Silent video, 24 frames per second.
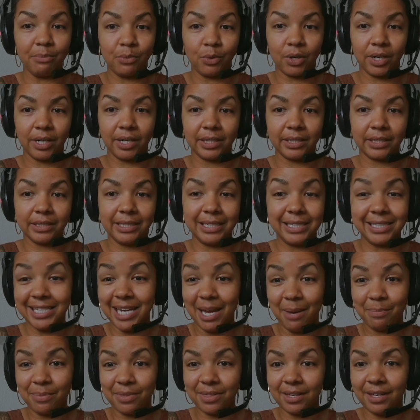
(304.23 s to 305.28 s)
more in
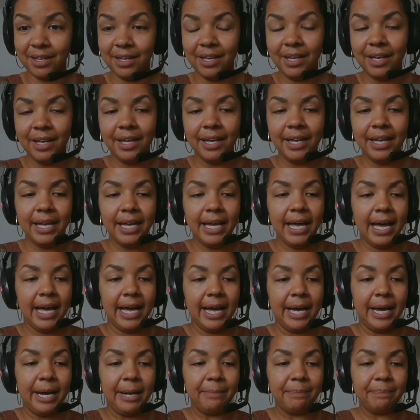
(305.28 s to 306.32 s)
depth.
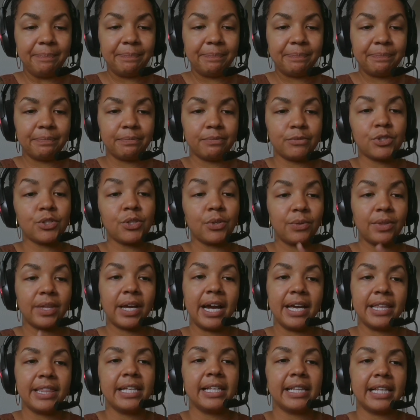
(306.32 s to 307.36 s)
So
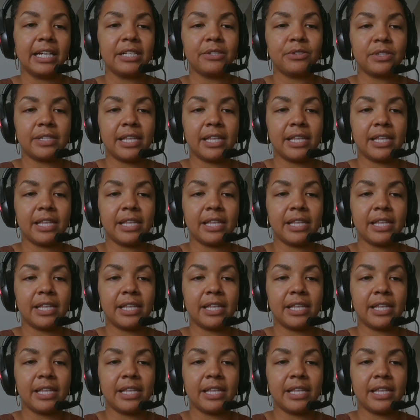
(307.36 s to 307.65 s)
I think that